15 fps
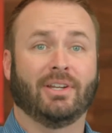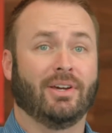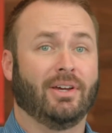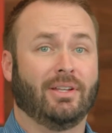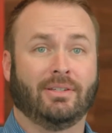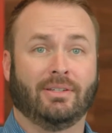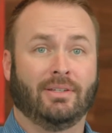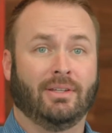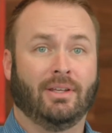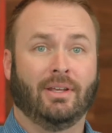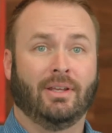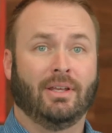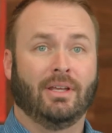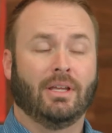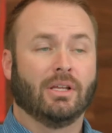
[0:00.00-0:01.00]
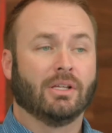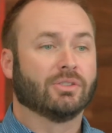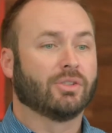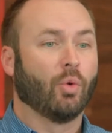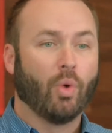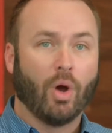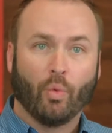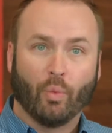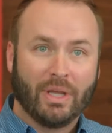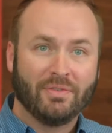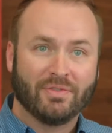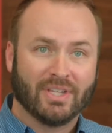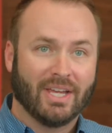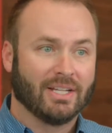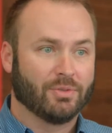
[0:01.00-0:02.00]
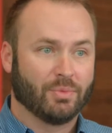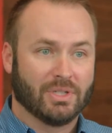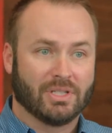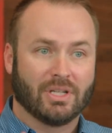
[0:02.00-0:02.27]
none. So what we've said is when